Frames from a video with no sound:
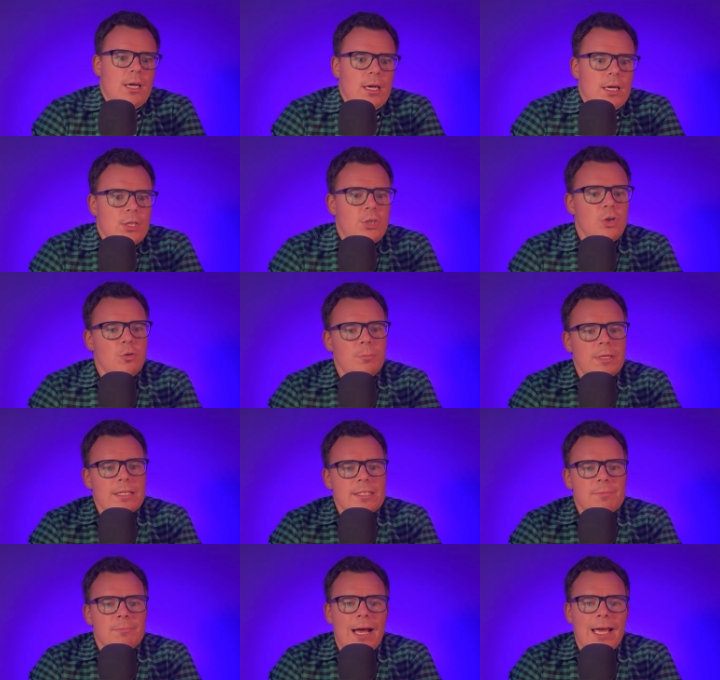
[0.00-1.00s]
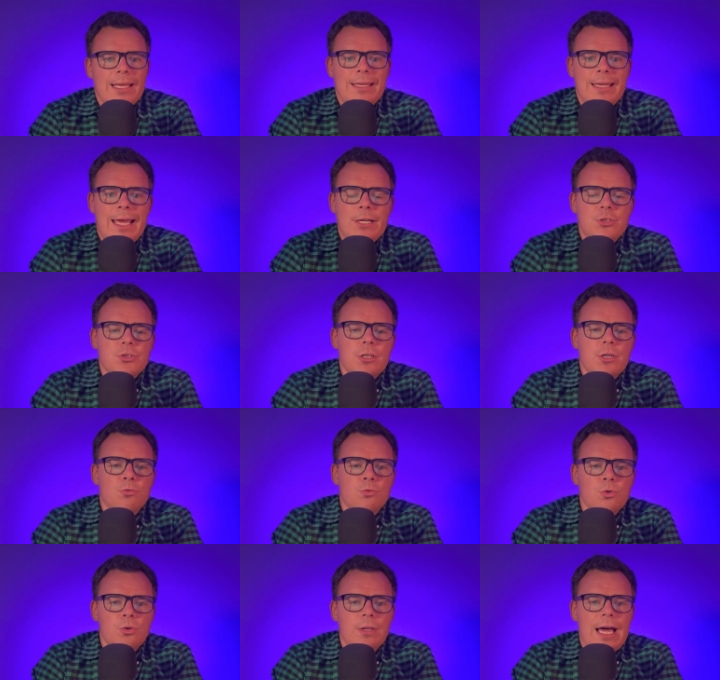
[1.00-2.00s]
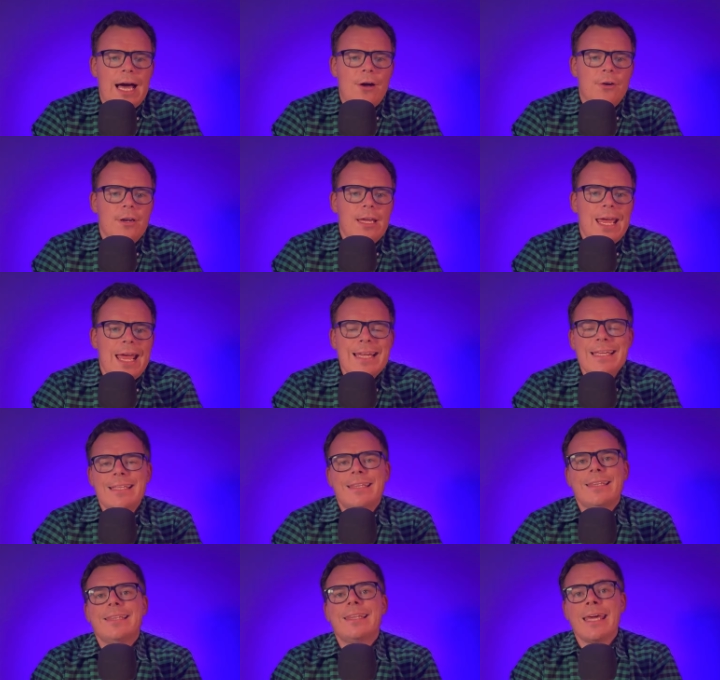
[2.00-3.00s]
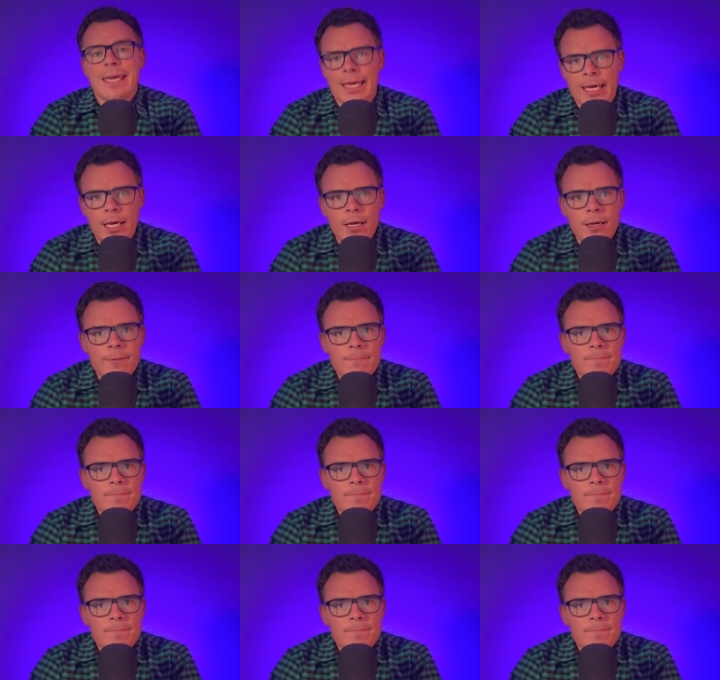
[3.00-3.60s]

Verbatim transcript: humans might naturally rule out anything